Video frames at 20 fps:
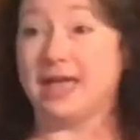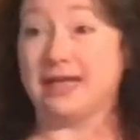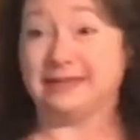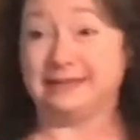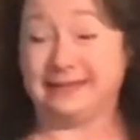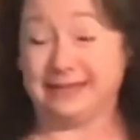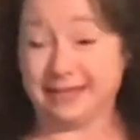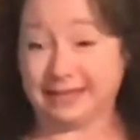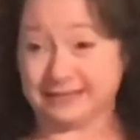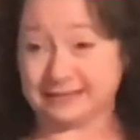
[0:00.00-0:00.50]

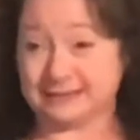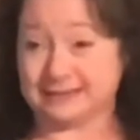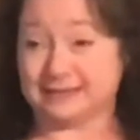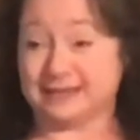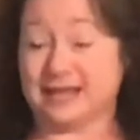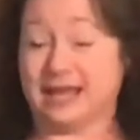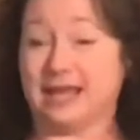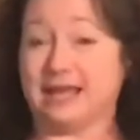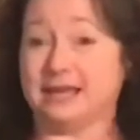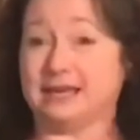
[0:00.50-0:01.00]
Yes,
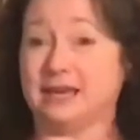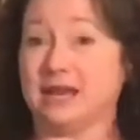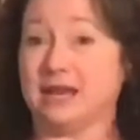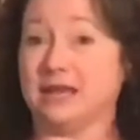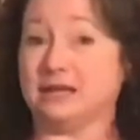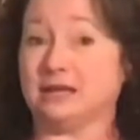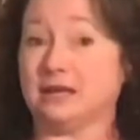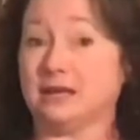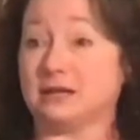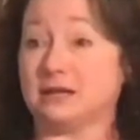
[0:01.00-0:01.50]

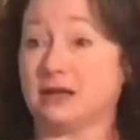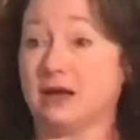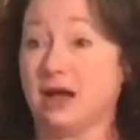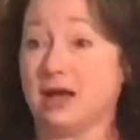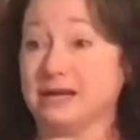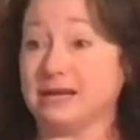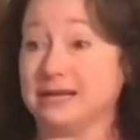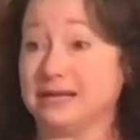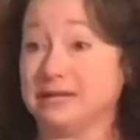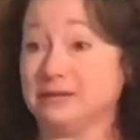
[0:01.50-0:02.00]
and
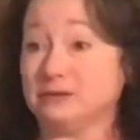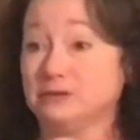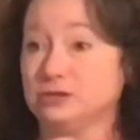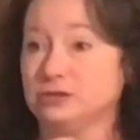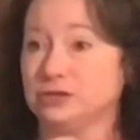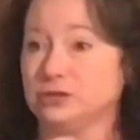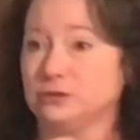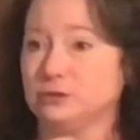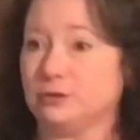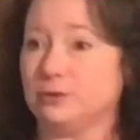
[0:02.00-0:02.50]
God healed
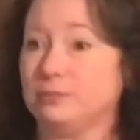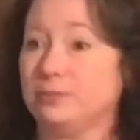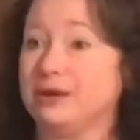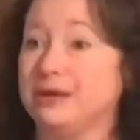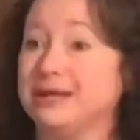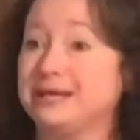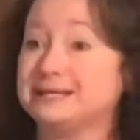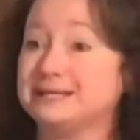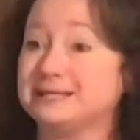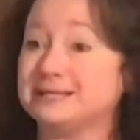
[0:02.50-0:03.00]
you, but
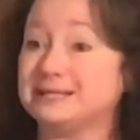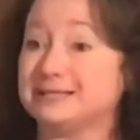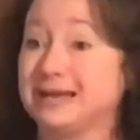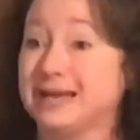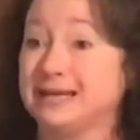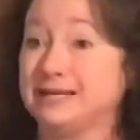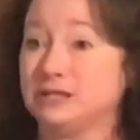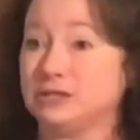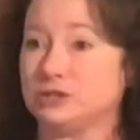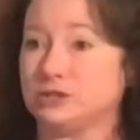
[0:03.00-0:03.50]
he
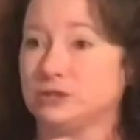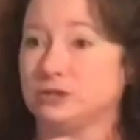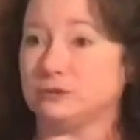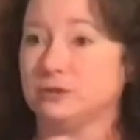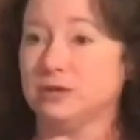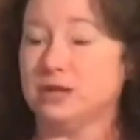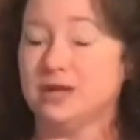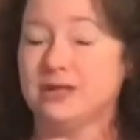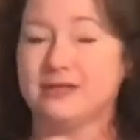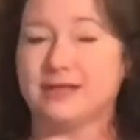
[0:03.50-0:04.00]
sustained you.
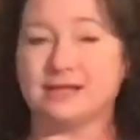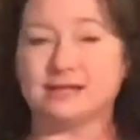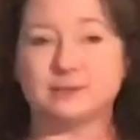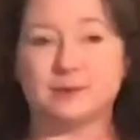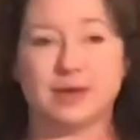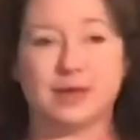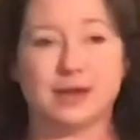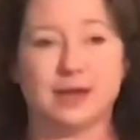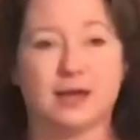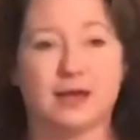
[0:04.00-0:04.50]
That's
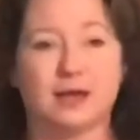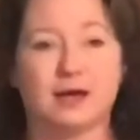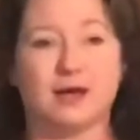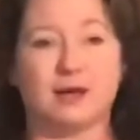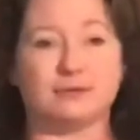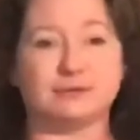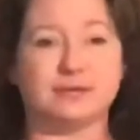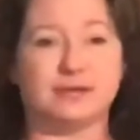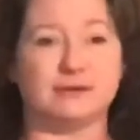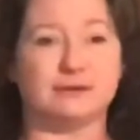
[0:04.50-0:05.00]
why I
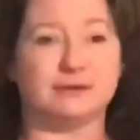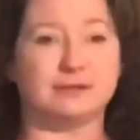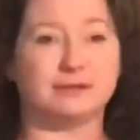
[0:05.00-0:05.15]
was having a